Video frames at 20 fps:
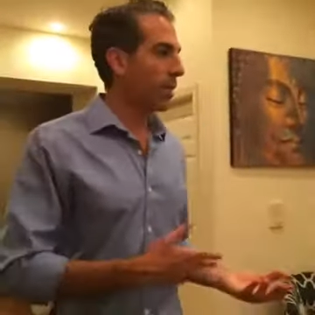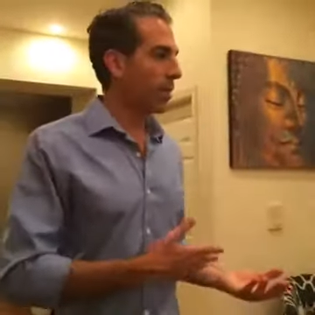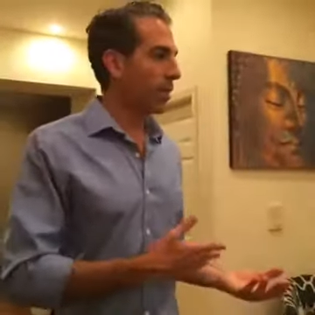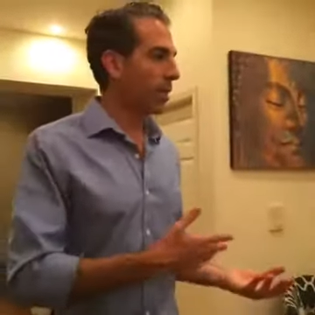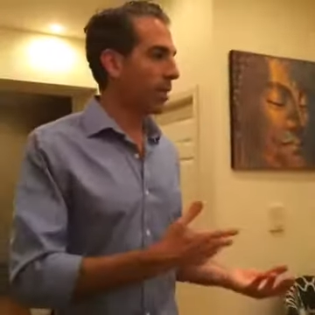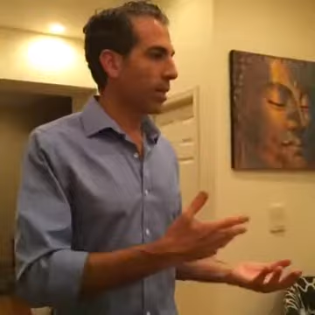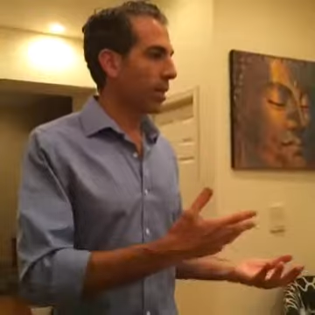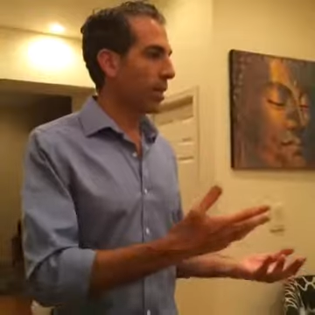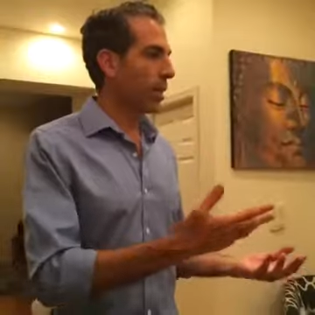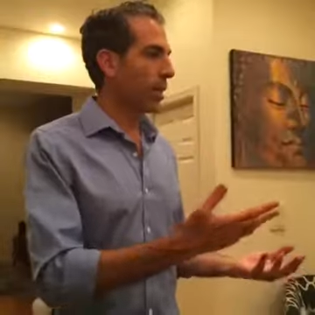
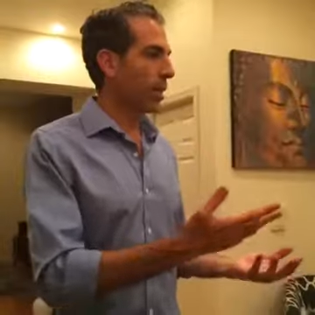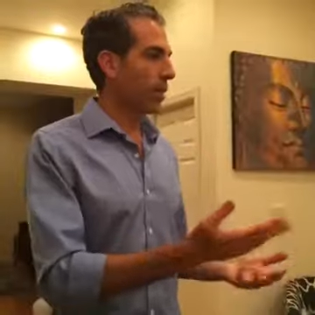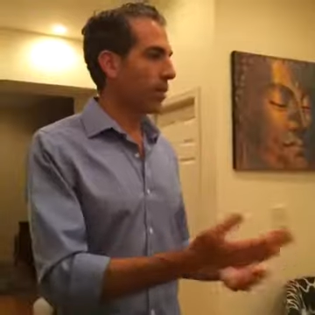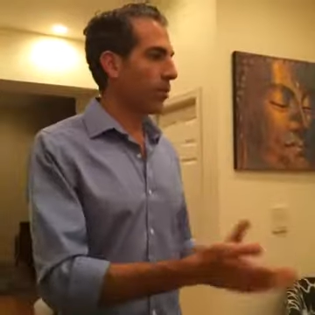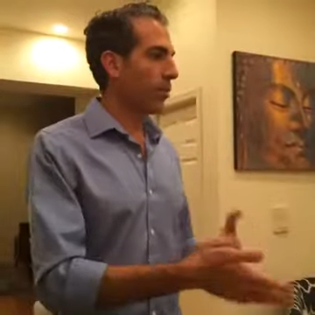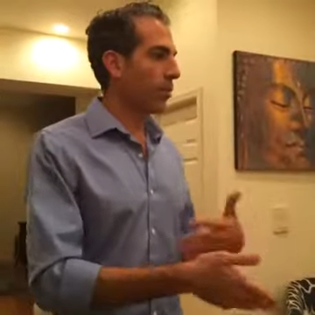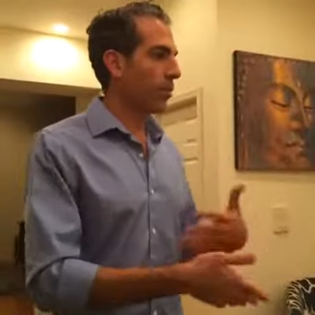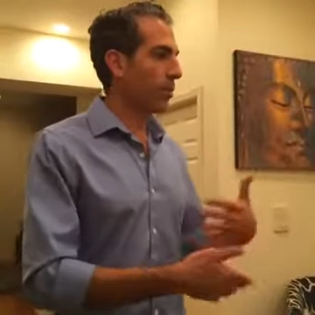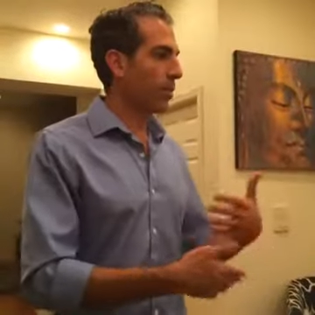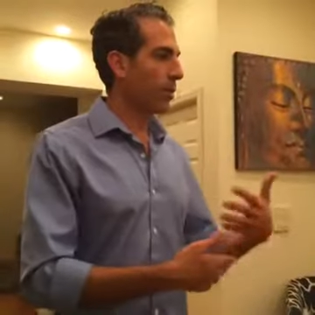the
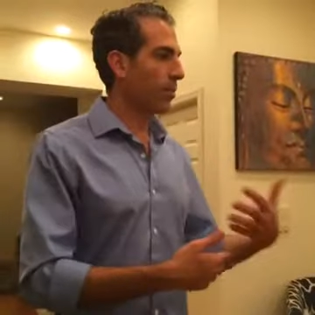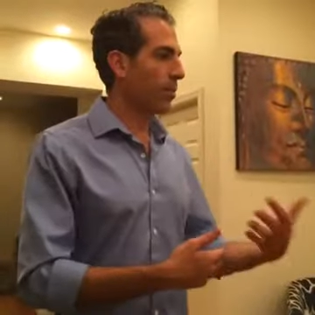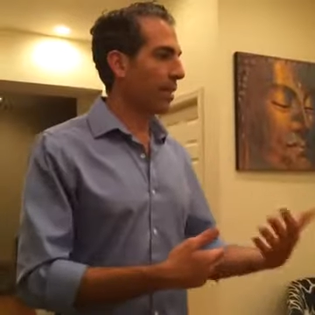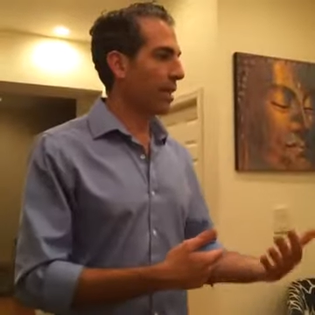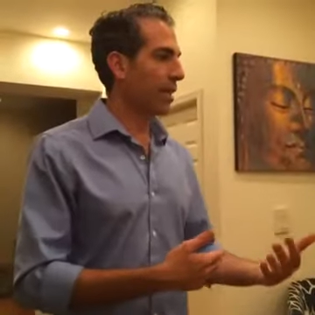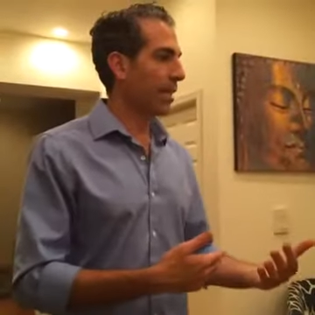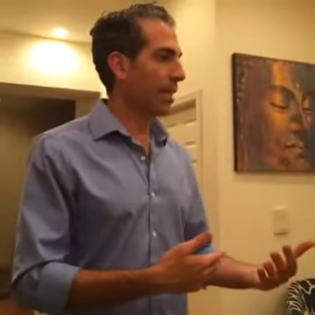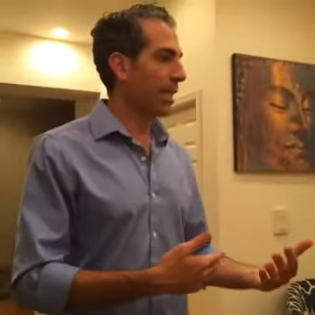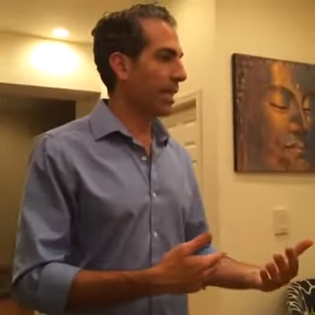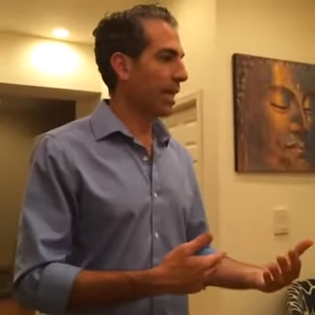
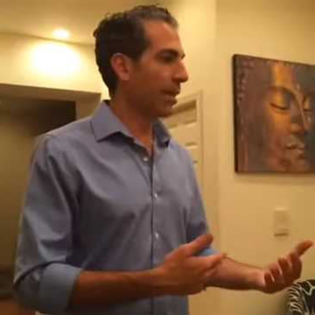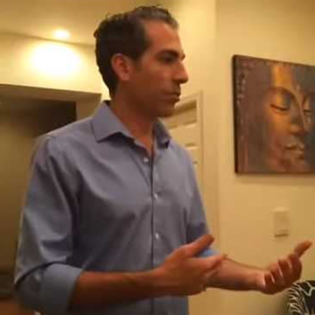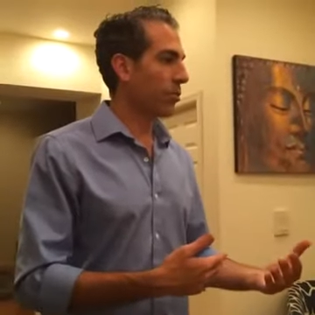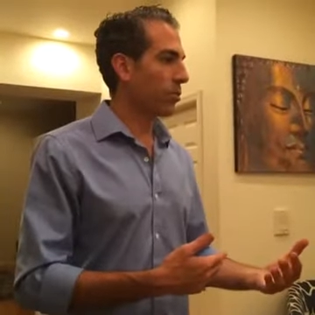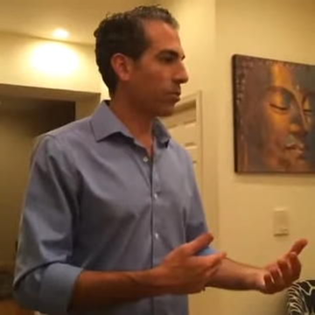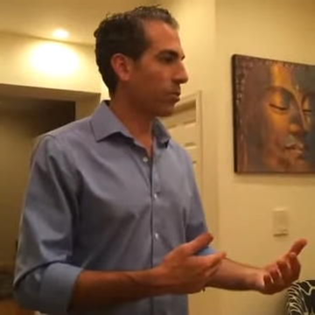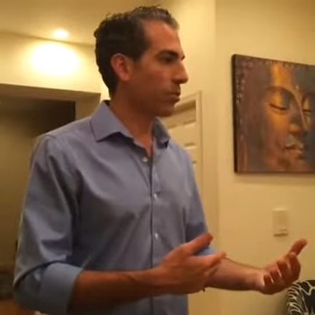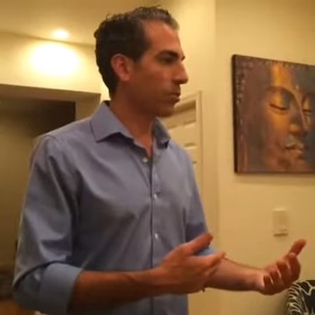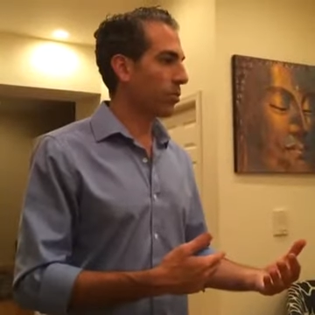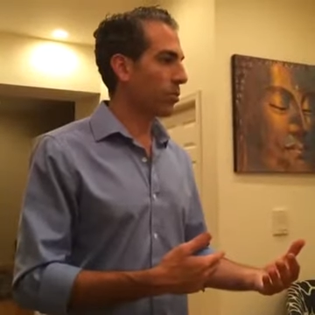ability now
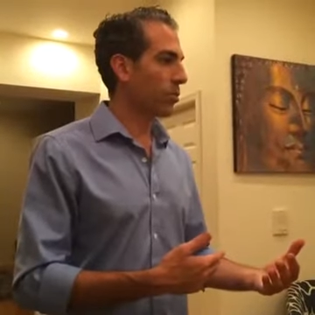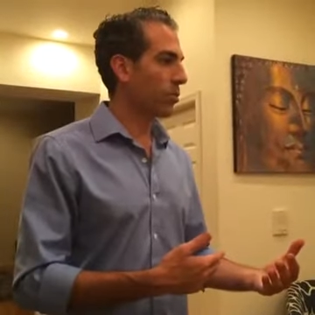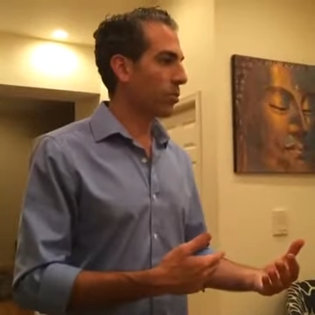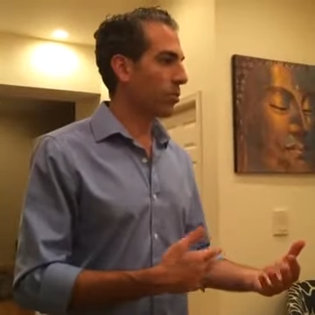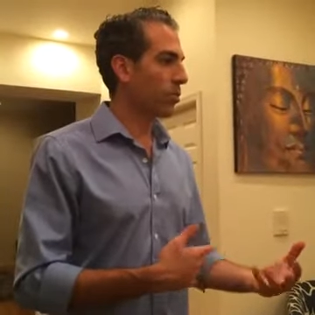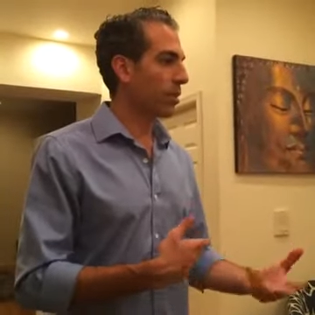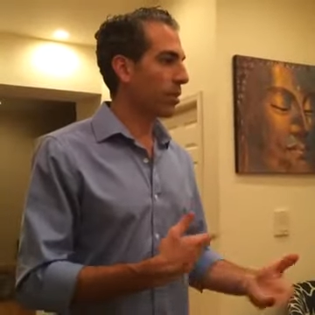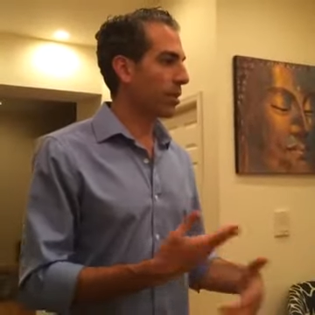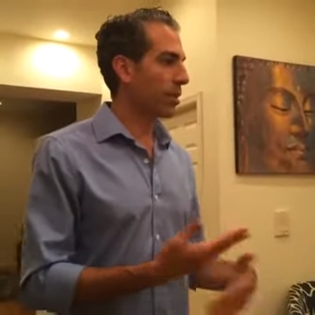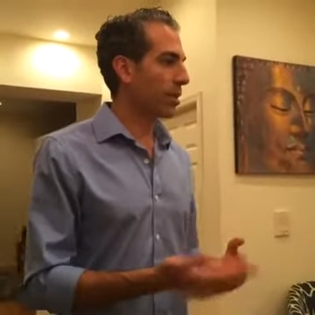to
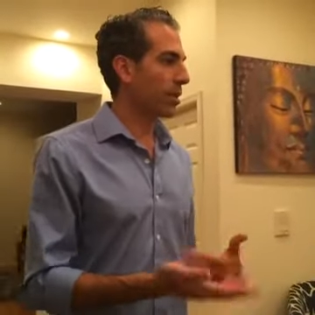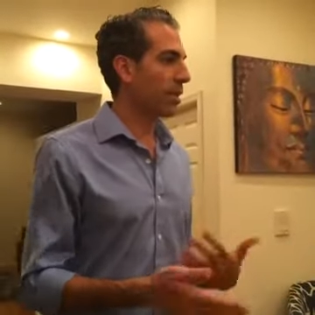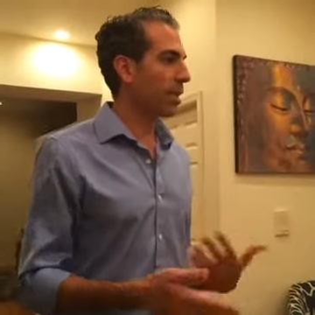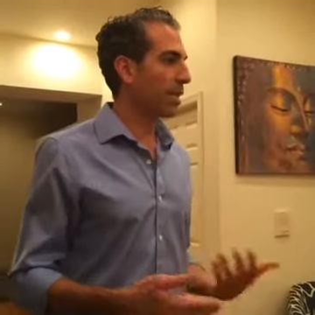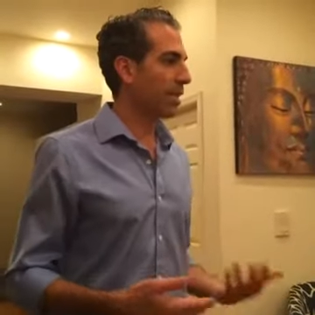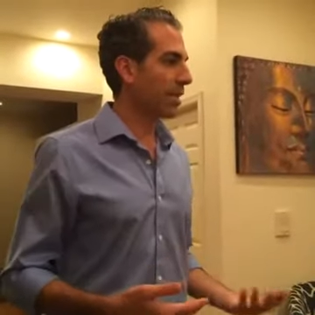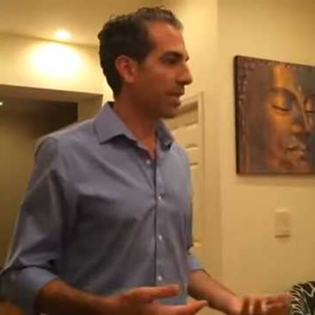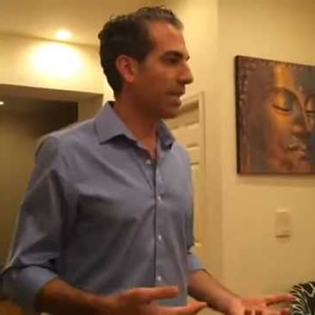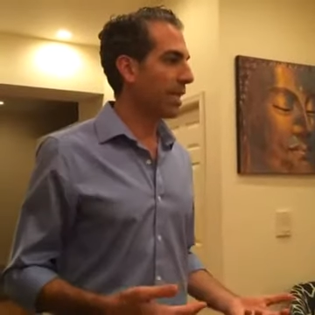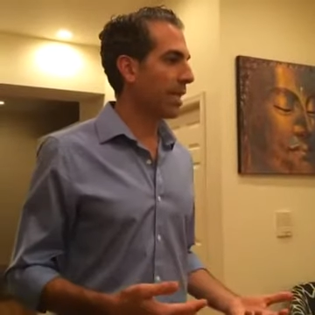study
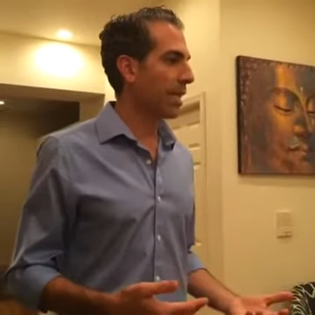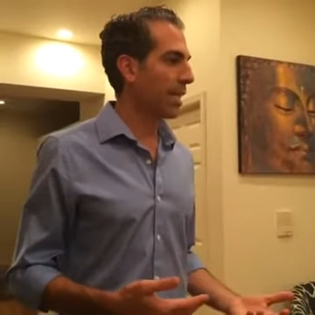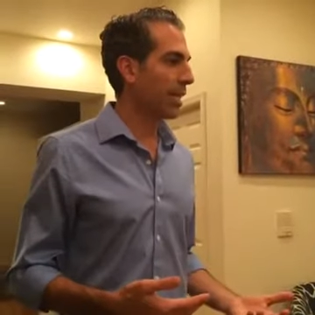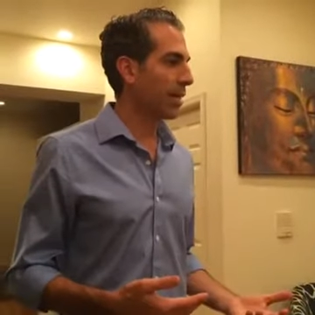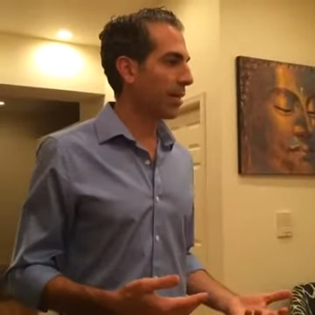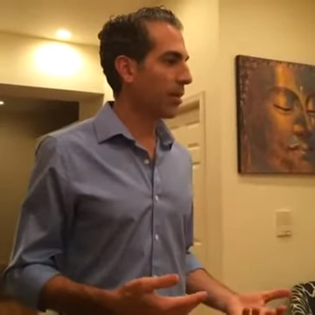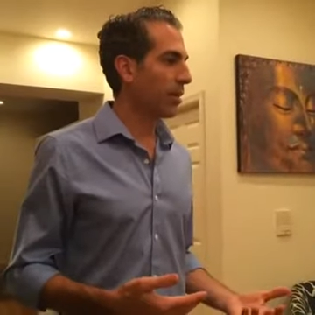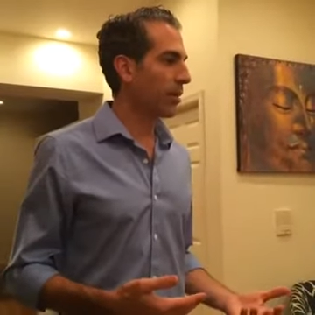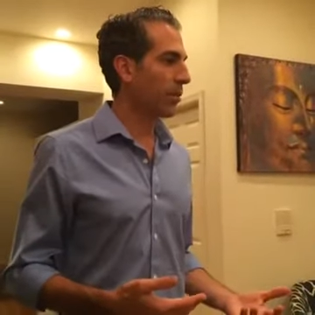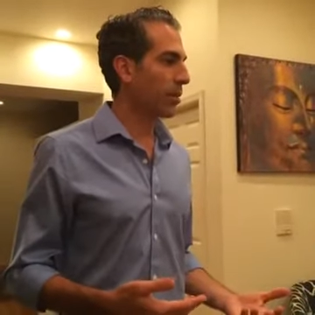the
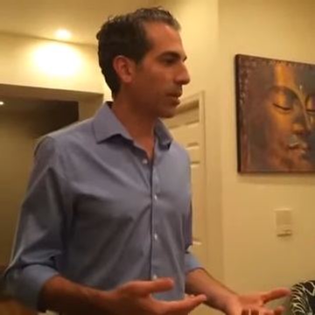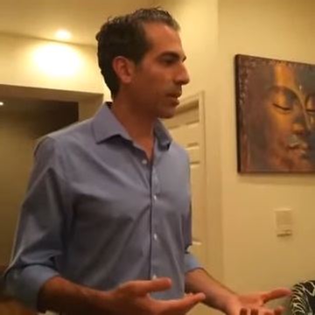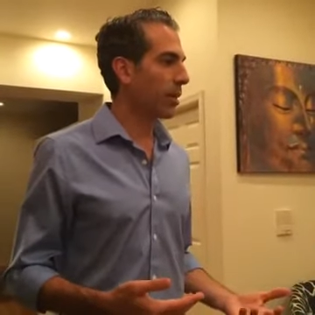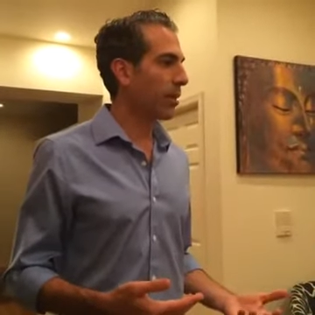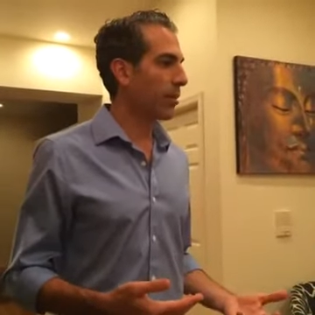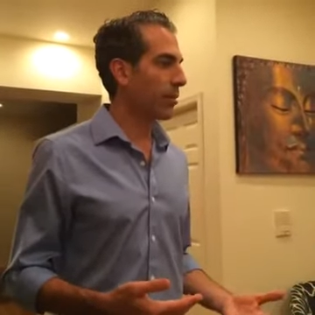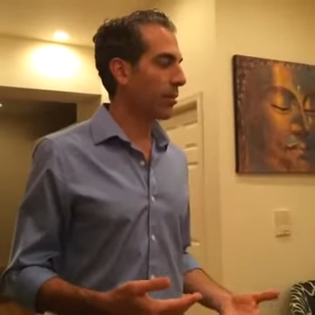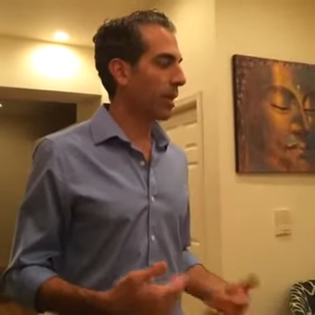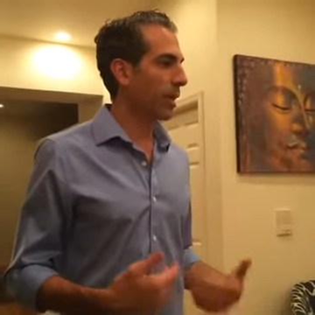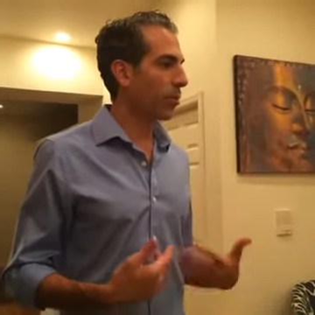DNA of the
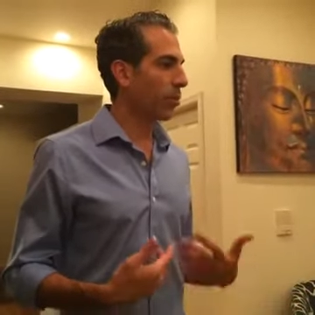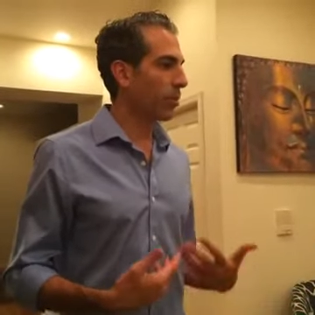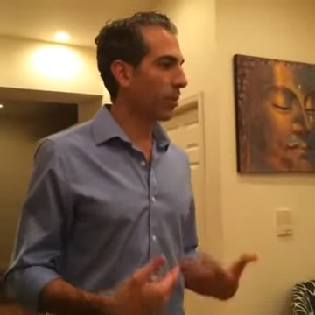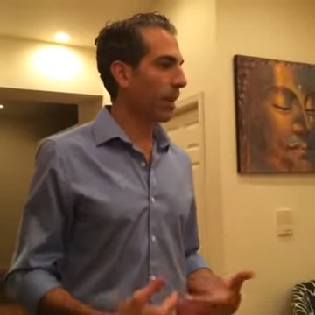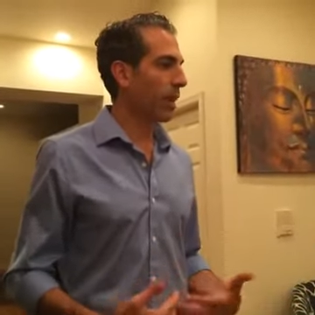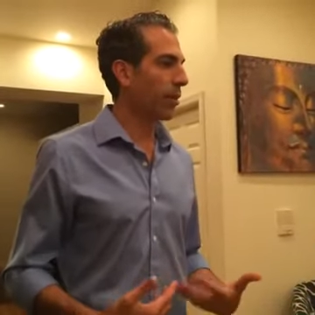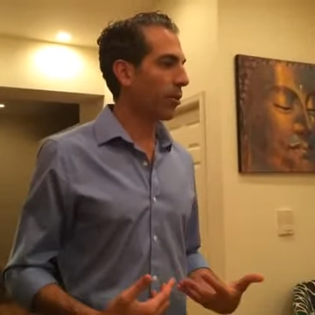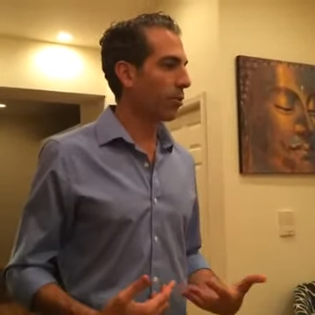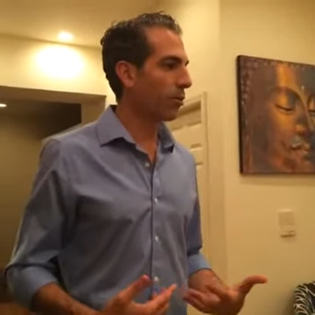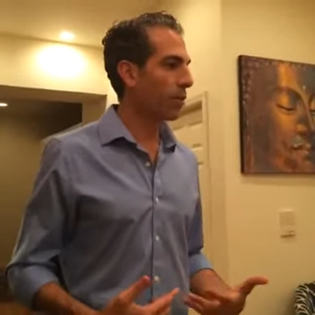gut
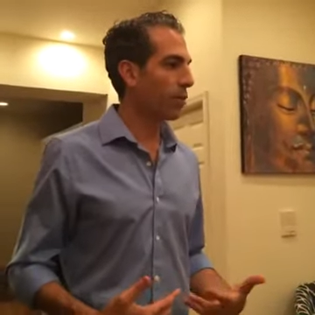microbiome,